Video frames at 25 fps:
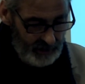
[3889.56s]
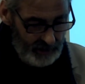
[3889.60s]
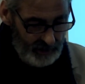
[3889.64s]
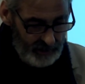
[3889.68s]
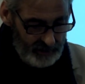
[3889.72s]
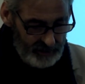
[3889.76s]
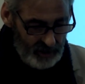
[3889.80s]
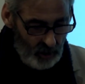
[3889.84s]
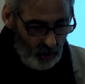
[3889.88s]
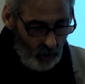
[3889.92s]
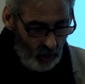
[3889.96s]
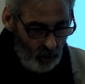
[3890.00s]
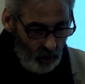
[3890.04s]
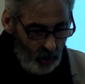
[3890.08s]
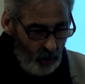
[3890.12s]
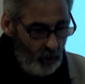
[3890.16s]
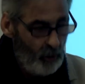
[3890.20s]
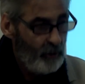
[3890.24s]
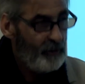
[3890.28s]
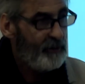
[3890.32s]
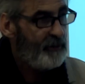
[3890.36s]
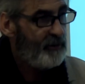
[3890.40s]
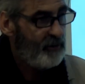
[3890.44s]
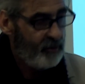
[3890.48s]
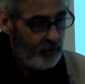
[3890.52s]
So all
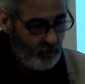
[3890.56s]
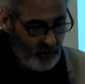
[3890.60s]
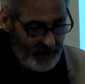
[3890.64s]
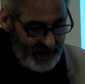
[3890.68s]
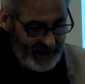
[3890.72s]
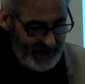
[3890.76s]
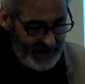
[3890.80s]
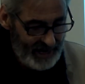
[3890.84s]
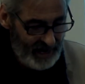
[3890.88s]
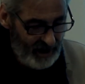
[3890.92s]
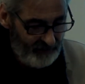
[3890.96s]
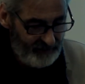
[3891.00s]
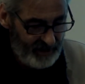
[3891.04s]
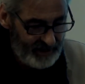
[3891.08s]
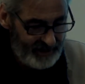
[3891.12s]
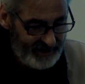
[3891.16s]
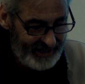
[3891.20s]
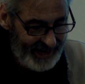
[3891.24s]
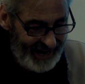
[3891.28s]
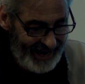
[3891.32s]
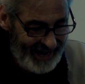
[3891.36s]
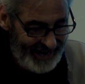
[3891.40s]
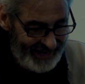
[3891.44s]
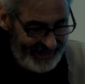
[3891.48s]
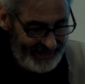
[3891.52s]
three of the
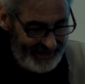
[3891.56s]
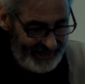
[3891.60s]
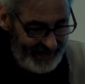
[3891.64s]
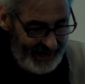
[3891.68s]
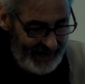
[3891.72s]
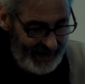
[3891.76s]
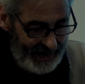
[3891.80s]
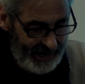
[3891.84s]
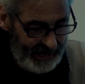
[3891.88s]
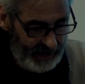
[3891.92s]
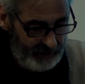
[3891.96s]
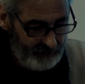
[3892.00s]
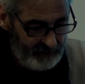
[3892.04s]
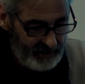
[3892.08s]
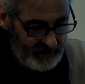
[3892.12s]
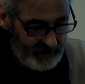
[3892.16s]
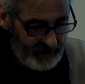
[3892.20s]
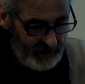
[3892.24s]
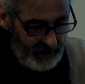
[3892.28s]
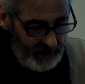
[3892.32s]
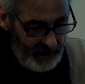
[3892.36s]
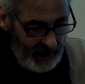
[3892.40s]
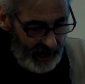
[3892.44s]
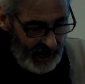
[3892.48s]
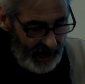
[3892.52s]
target names
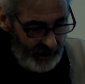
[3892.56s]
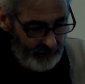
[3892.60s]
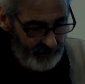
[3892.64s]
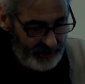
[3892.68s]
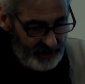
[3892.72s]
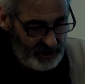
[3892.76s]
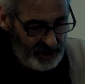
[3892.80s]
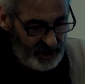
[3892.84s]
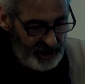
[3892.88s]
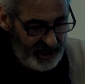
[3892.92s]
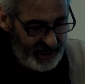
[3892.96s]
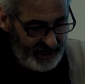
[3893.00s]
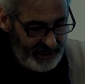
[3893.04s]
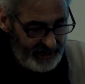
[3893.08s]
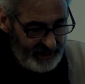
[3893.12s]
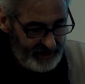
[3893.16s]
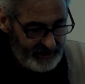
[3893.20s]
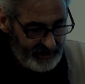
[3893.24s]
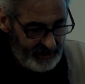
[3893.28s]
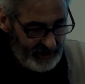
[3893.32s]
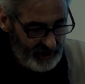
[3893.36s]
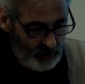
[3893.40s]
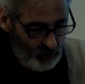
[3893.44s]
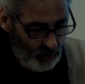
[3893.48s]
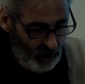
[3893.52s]
are
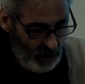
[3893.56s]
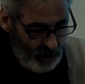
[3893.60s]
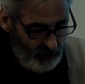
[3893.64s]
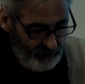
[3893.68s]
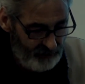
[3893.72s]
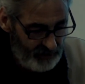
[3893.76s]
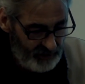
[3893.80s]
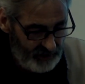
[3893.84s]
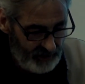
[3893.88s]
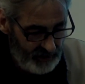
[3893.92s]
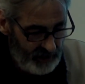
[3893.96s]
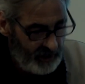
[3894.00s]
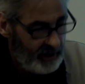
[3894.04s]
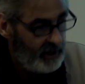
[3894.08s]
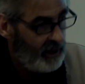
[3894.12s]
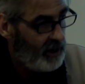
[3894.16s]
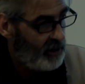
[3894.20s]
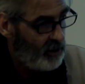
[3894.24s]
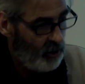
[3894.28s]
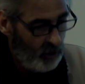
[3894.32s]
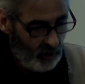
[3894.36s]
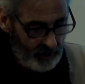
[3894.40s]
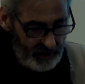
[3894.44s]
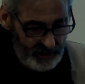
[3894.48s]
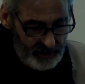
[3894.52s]
ingeniously woven,
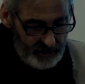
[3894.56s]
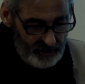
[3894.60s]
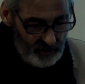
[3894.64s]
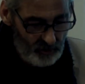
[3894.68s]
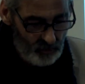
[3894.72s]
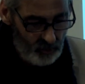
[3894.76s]
according to the